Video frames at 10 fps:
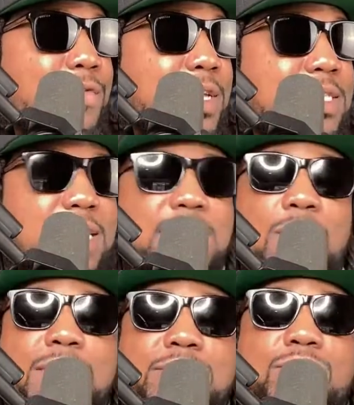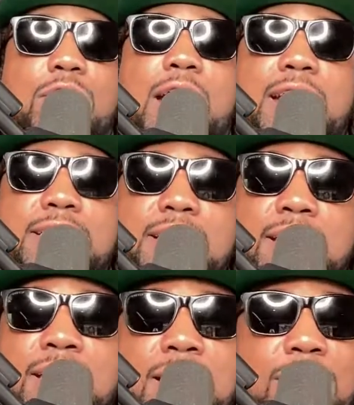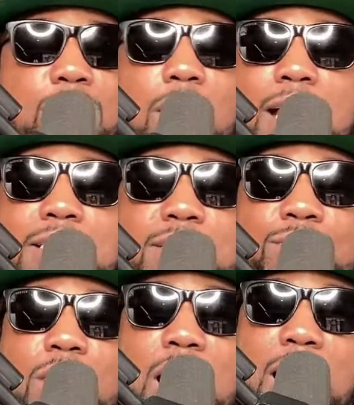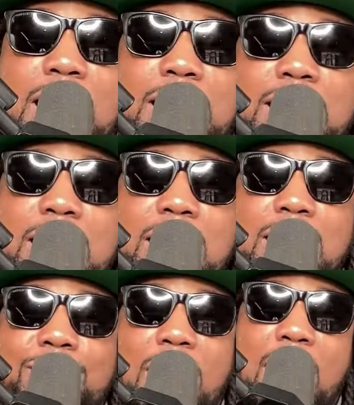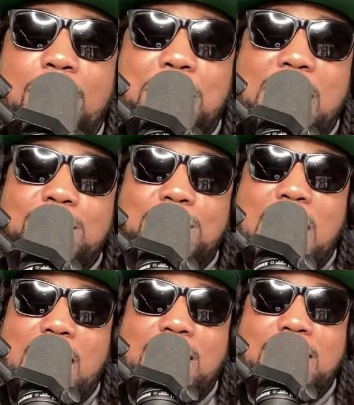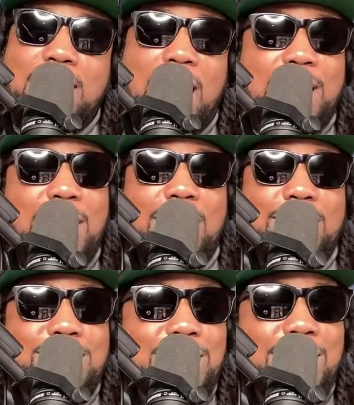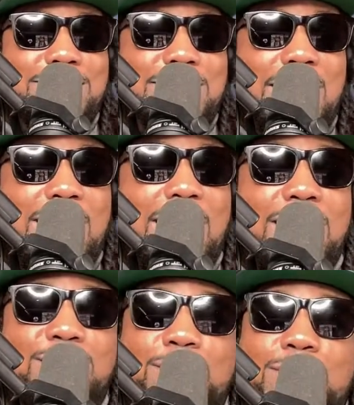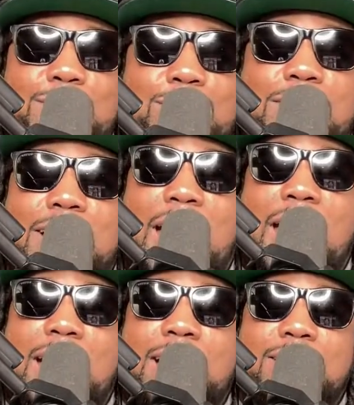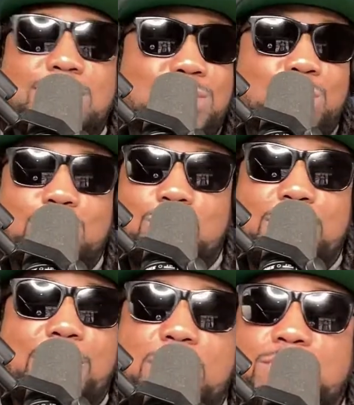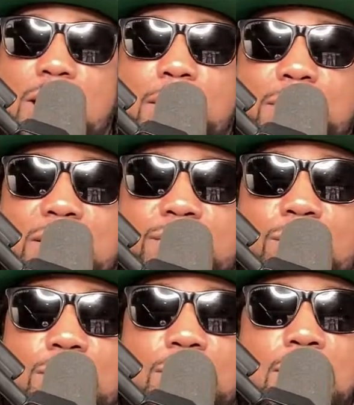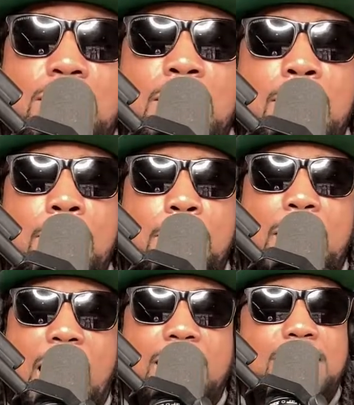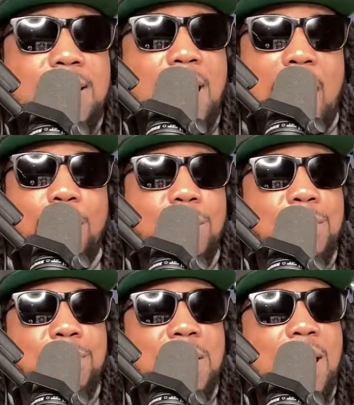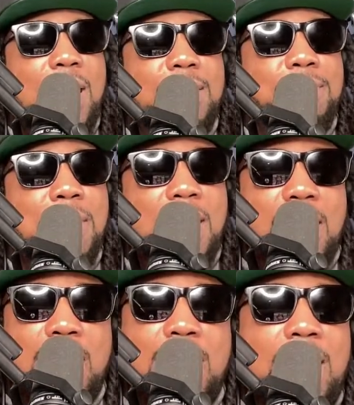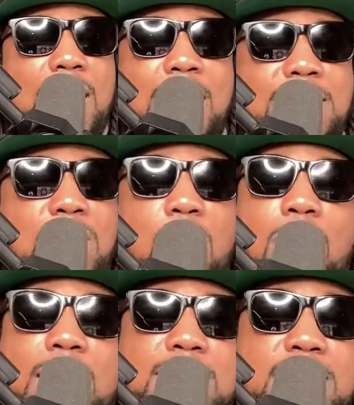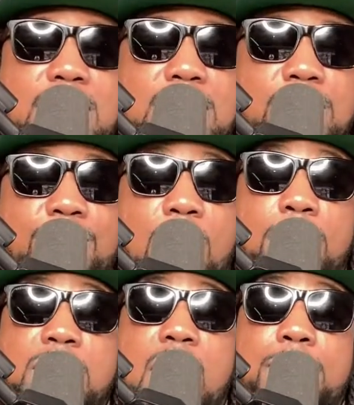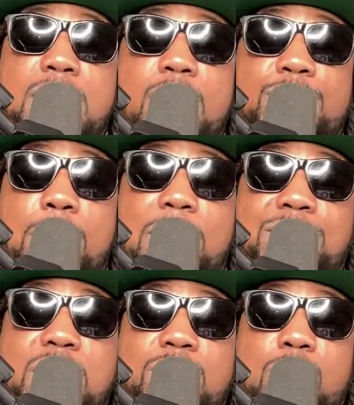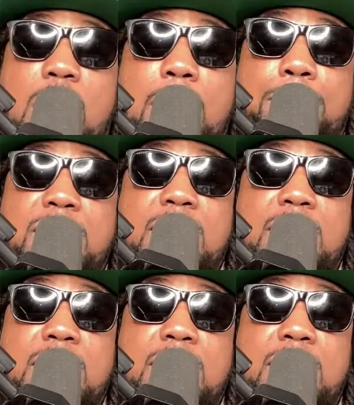if he's just on this crazy, crazy run and then fall back to reality? Like, uh, you know what I'm saying? And you you could have had two, three first round picks for. Like, I would have been like, man, that's a hard decision. From coming up from a fifth round